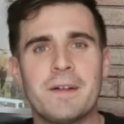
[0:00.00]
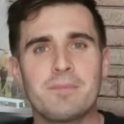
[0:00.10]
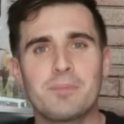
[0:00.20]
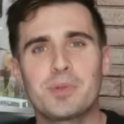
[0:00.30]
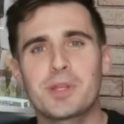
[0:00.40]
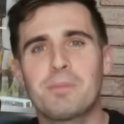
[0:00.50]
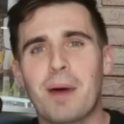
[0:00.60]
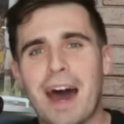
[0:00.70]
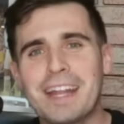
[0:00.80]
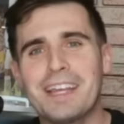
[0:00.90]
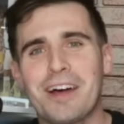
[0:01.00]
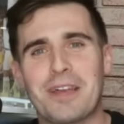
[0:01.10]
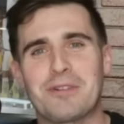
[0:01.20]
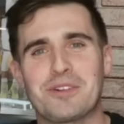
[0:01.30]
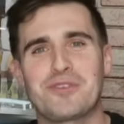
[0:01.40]
But the body
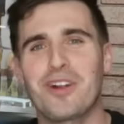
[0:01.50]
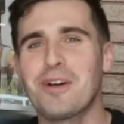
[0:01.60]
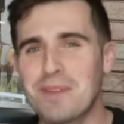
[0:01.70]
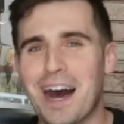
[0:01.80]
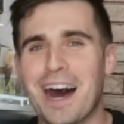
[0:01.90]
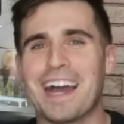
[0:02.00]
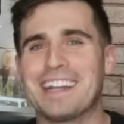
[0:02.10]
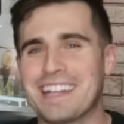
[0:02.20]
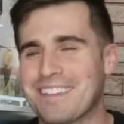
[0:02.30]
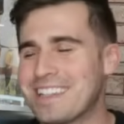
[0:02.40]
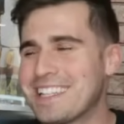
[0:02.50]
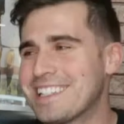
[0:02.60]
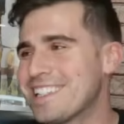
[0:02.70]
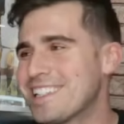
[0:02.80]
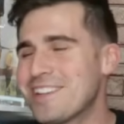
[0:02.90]
language from behind, I mean,
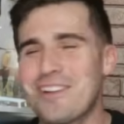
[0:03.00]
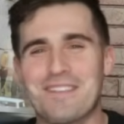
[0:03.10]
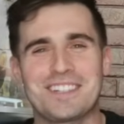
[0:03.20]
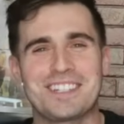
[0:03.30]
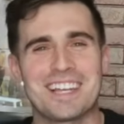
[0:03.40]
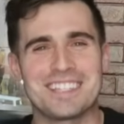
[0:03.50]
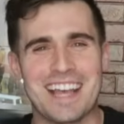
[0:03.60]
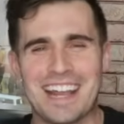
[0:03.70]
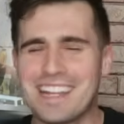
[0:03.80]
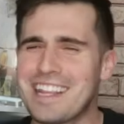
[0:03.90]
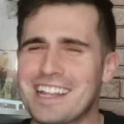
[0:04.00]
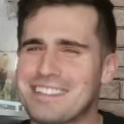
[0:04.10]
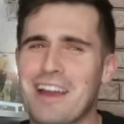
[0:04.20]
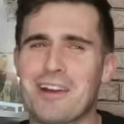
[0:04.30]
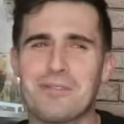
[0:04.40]
whoever says that, he had
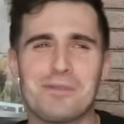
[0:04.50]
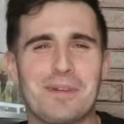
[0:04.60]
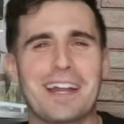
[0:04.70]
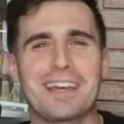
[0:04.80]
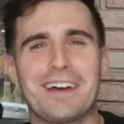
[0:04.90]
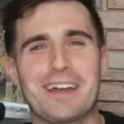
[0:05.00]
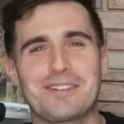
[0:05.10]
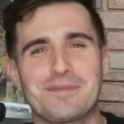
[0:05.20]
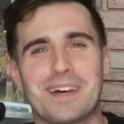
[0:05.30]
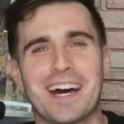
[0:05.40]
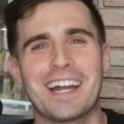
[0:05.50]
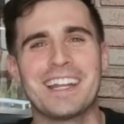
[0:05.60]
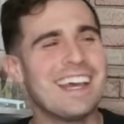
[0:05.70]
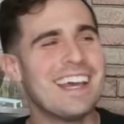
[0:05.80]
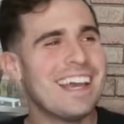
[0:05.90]
terrible body language from behind.
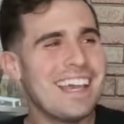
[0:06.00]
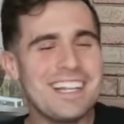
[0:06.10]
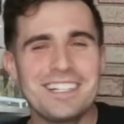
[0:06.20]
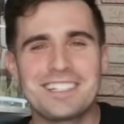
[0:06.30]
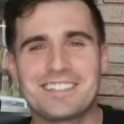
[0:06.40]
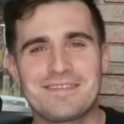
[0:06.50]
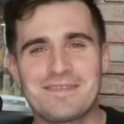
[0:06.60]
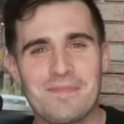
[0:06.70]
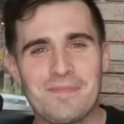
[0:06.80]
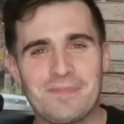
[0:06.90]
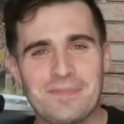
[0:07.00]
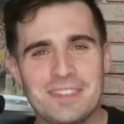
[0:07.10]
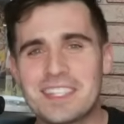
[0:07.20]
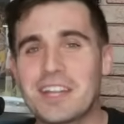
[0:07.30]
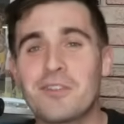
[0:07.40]
He just
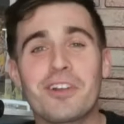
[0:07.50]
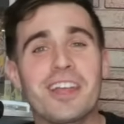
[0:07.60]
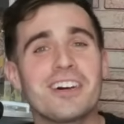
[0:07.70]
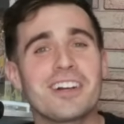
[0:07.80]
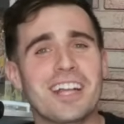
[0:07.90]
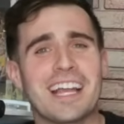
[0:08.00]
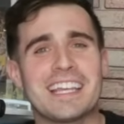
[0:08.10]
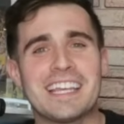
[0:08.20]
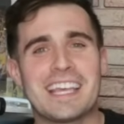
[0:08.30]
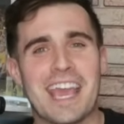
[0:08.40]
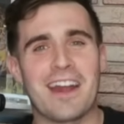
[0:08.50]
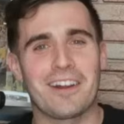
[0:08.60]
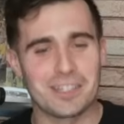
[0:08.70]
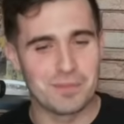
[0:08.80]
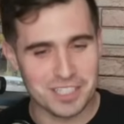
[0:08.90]
didn't really look like he cared
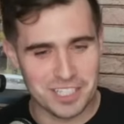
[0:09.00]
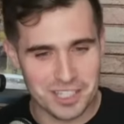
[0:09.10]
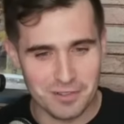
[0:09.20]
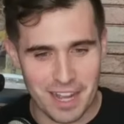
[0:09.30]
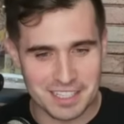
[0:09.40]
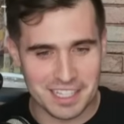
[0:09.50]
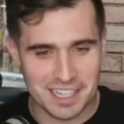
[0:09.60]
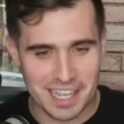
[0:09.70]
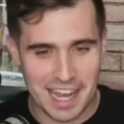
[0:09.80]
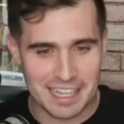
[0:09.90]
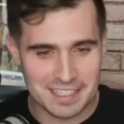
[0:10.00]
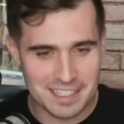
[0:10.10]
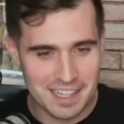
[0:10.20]
as much as the rest of the guys.